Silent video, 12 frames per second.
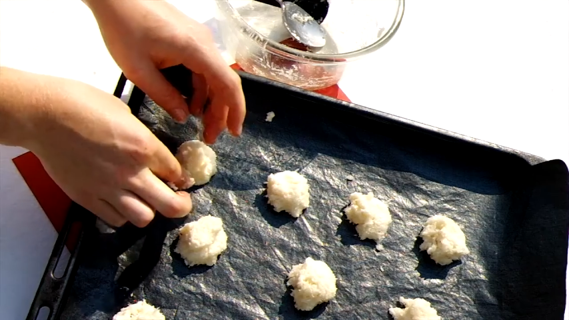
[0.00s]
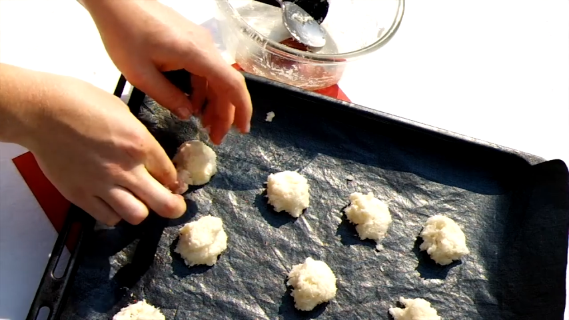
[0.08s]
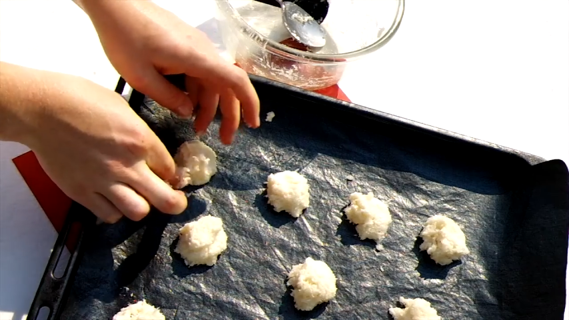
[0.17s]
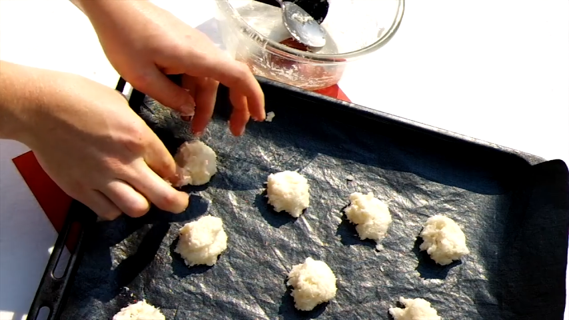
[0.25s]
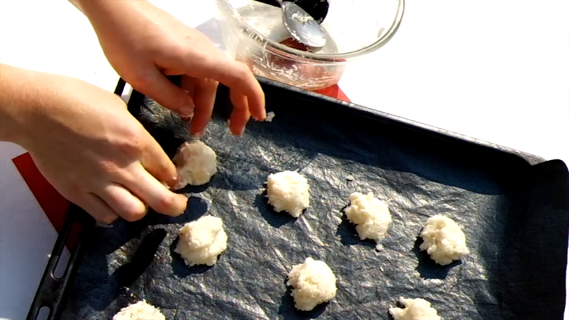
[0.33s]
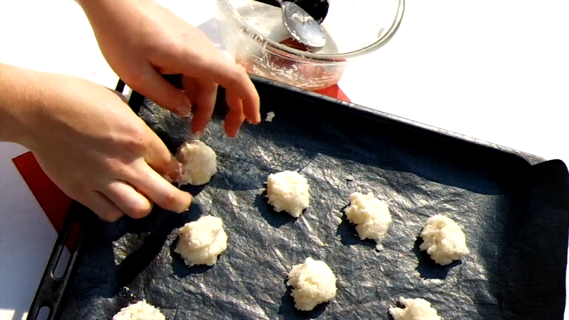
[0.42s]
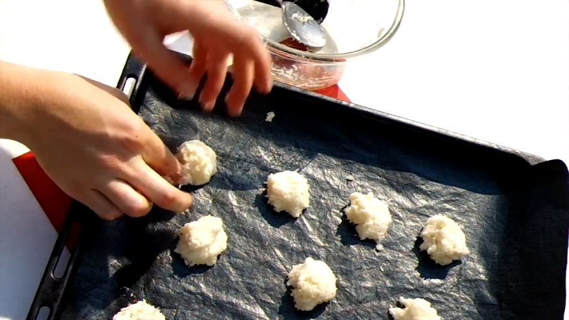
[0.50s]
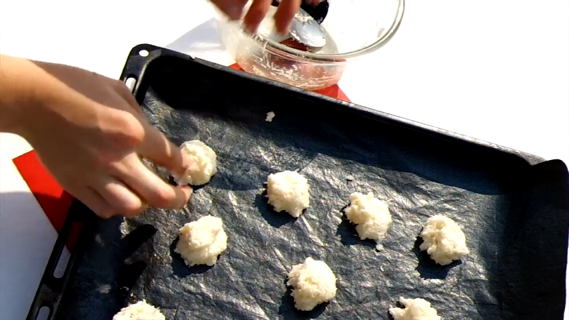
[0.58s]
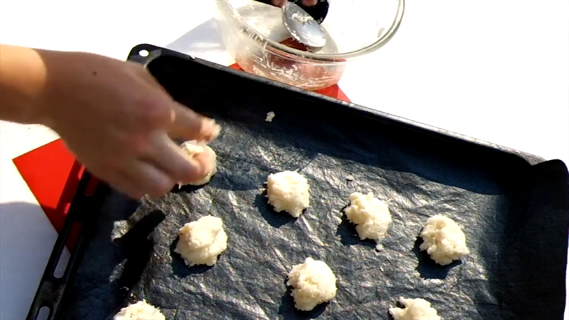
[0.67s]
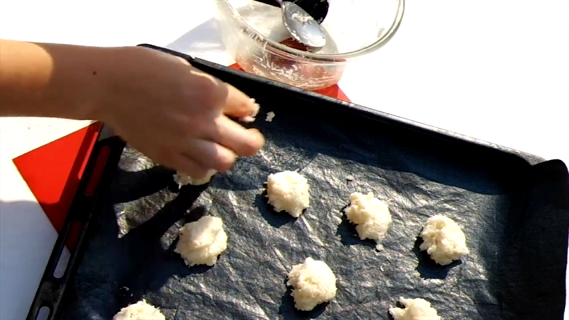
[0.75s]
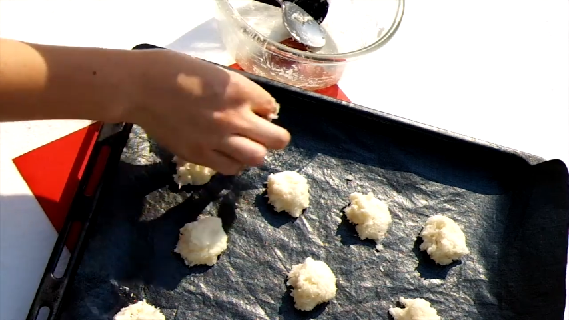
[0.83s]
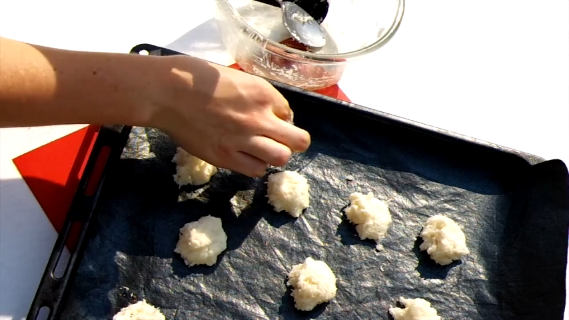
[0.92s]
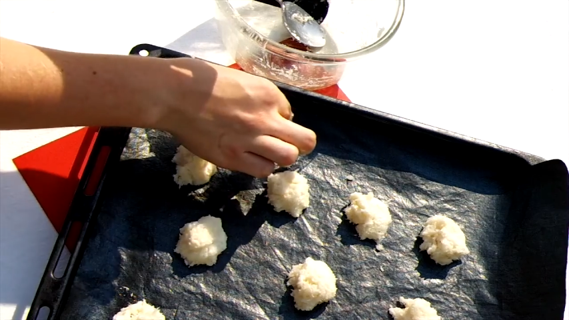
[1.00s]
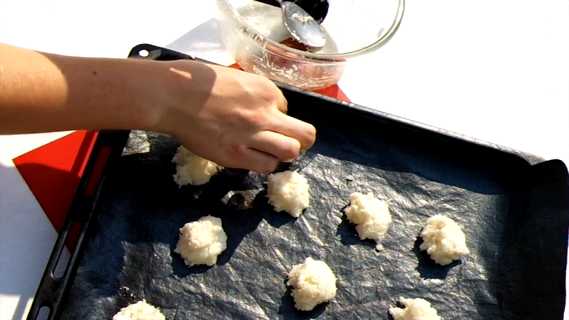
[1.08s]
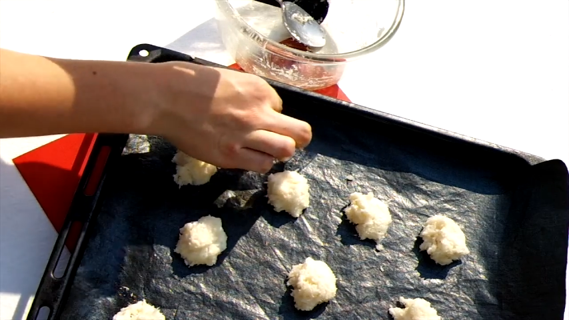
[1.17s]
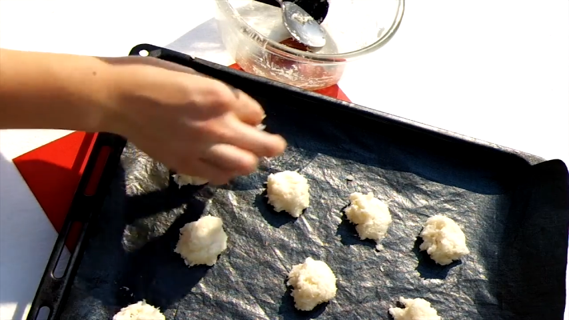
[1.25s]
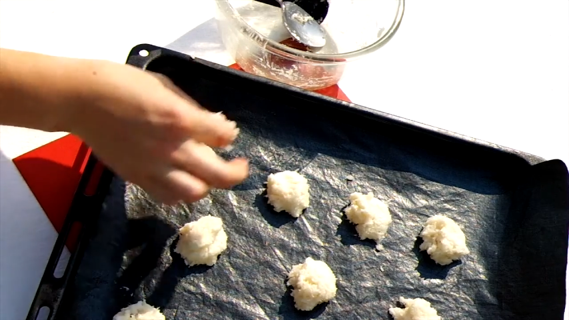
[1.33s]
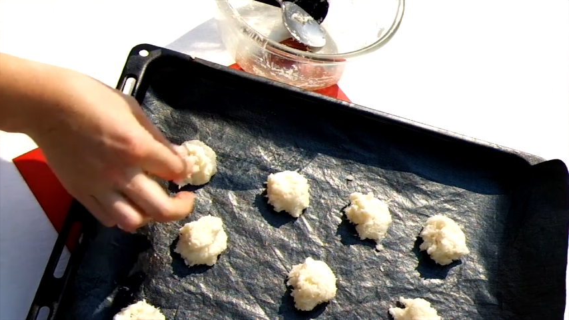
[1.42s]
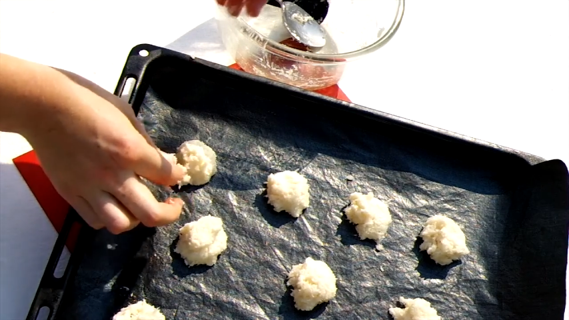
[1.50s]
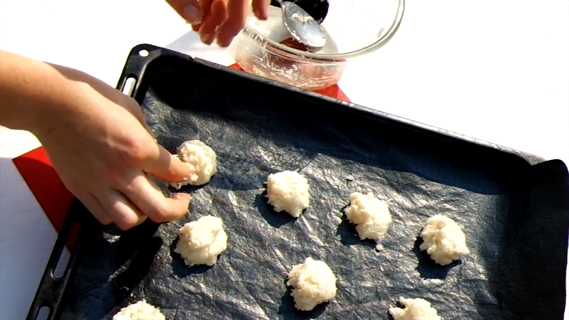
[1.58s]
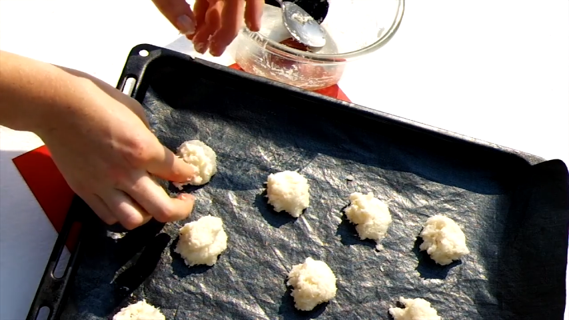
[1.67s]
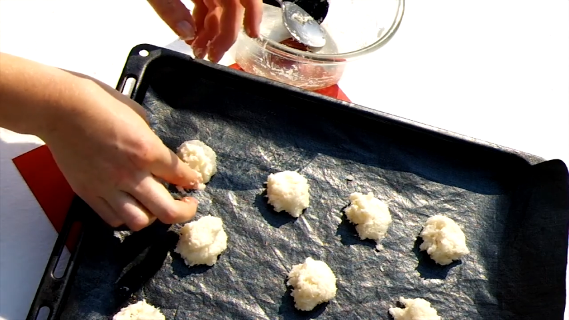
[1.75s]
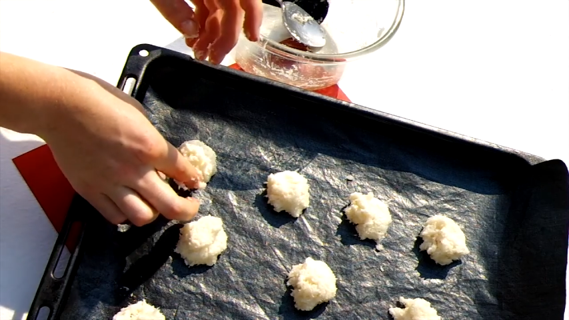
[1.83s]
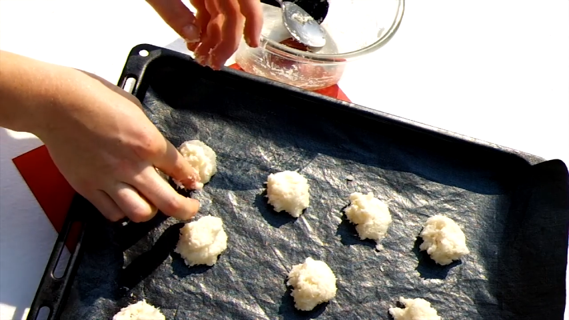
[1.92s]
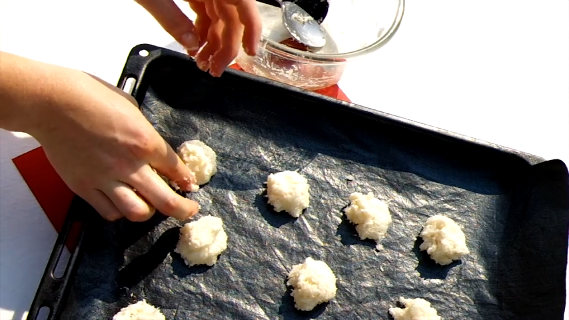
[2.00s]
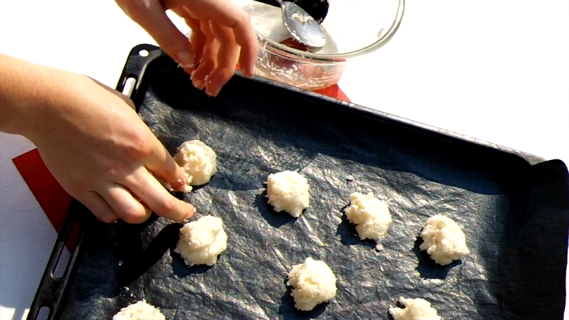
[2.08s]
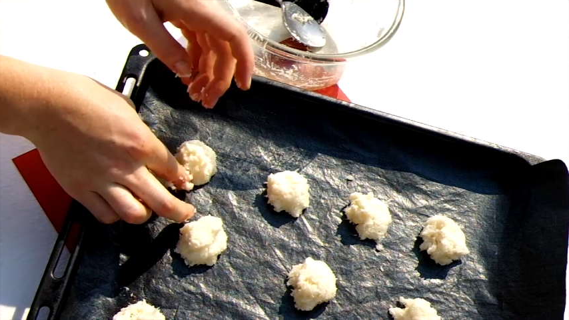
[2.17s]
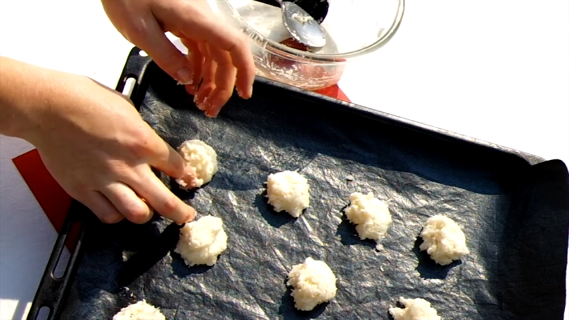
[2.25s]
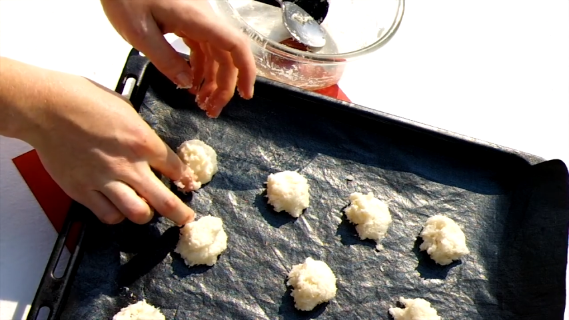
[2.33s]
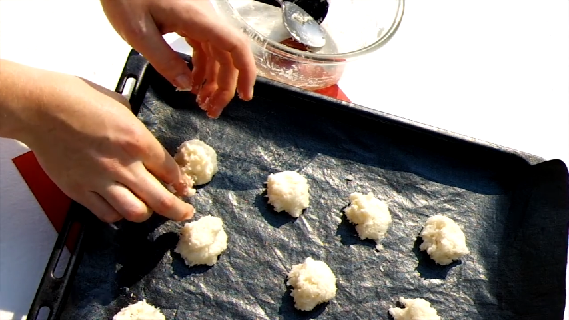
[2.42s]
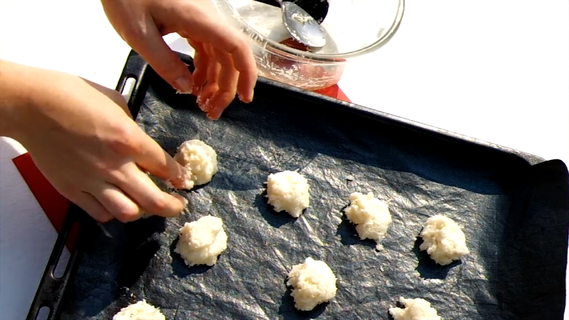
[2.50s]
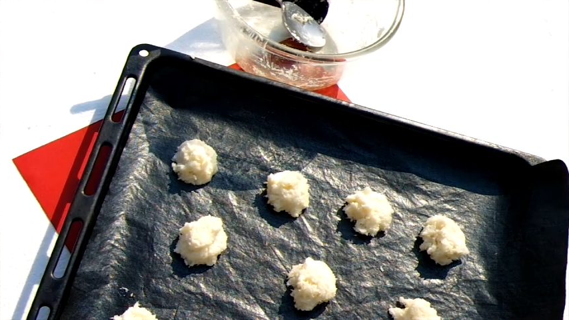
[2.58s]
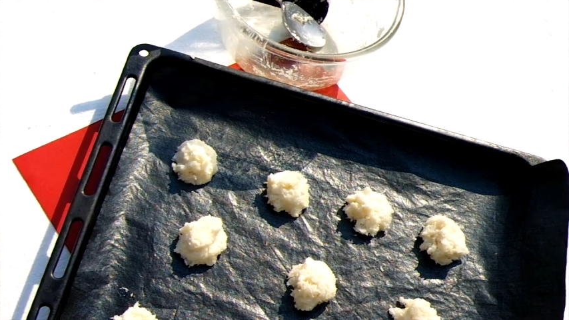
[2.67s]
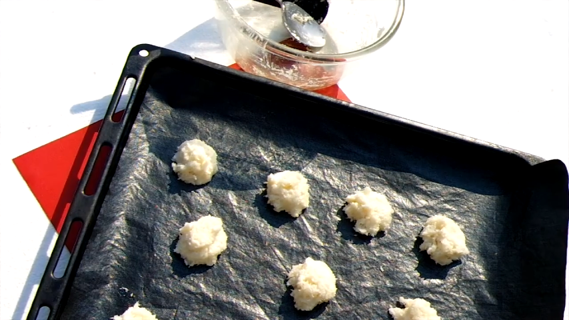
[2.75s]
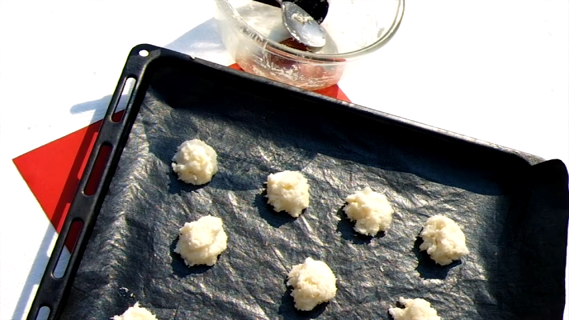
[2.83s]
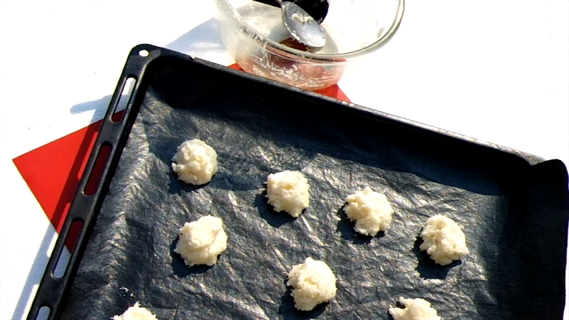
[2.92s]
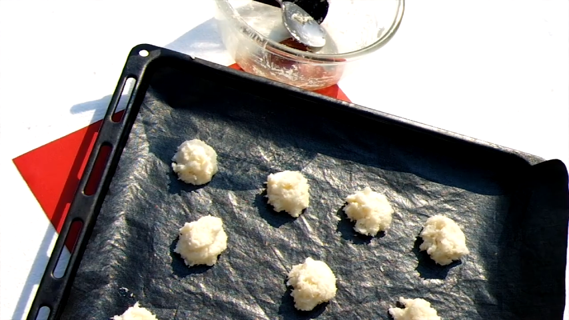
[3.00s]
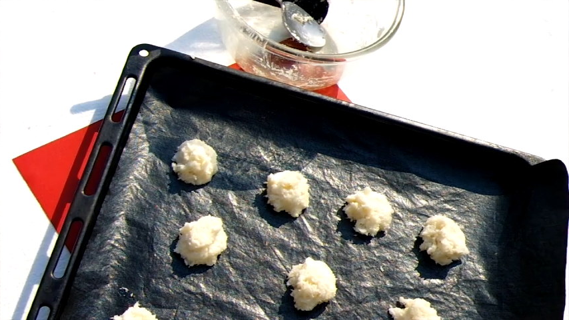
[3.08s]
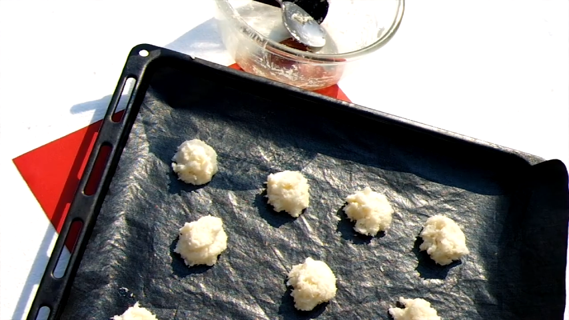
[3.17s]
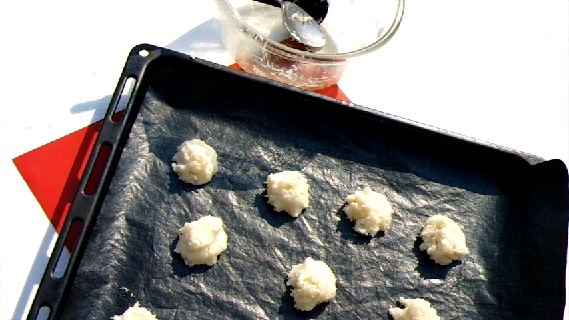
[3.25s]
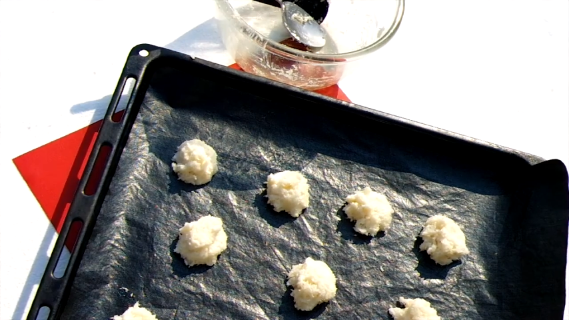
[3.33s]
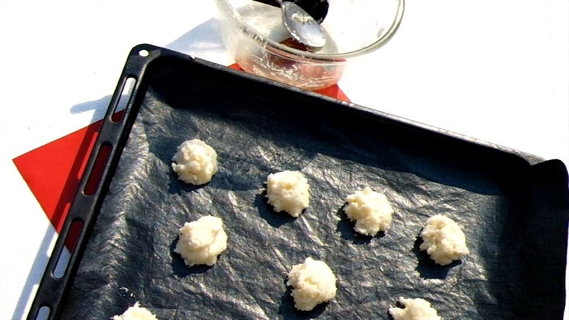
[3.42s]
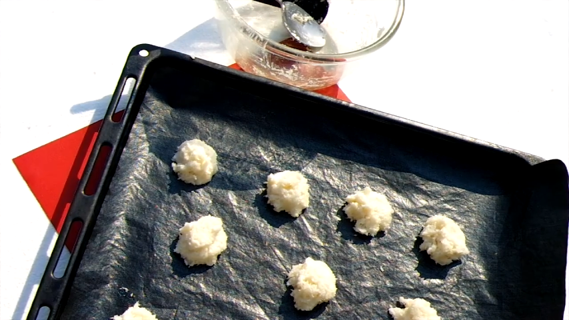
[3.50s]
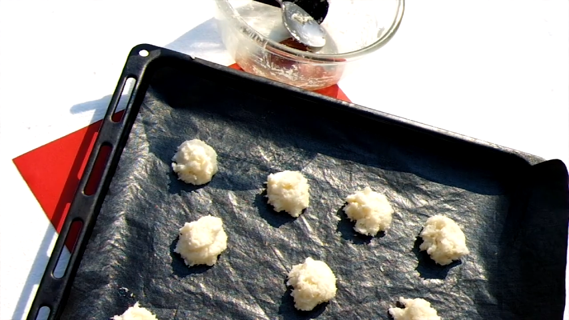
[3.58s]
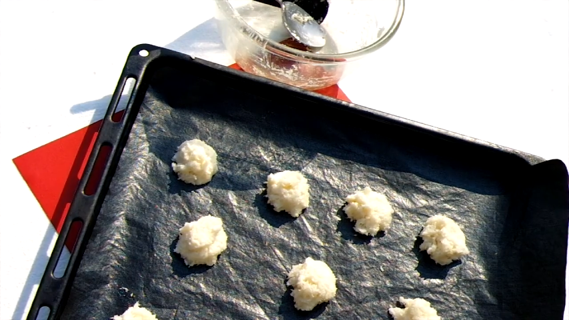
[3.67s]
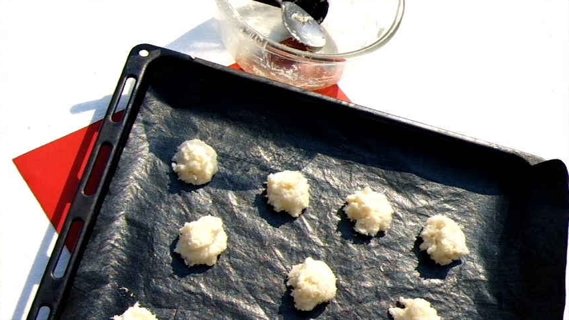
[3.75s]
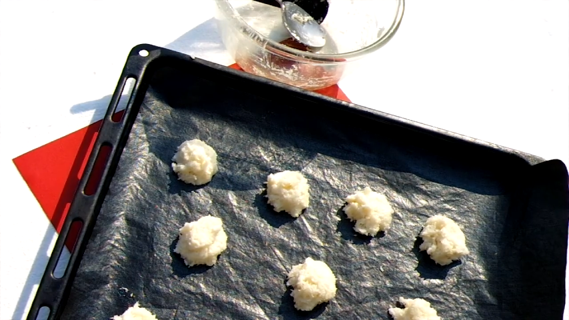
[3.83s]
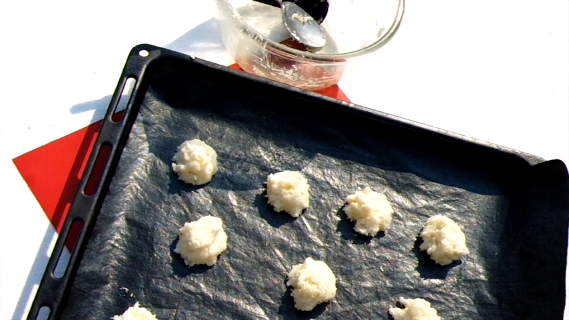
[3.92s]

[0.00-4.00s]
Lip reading: Nobody's mouth can be seen.